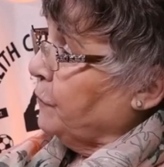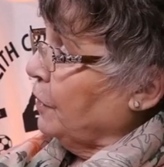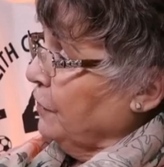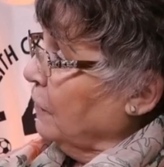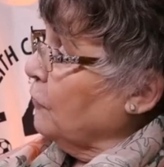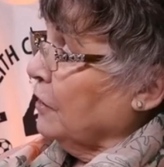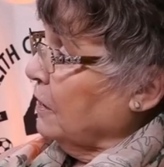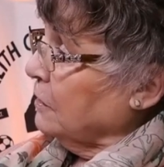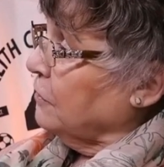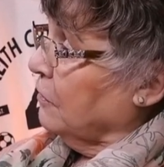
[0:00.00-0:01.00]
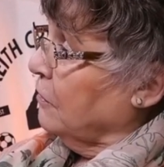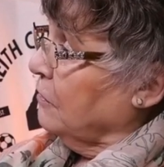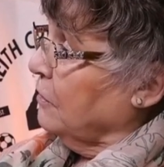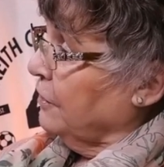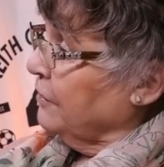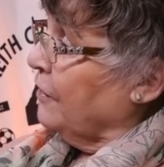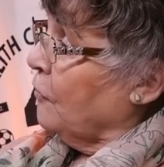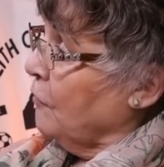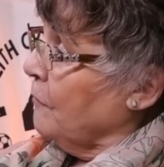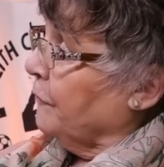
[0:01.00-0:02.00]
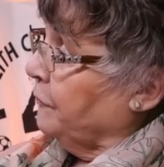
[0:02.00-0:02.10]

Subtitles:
They're not going in at all. They're not.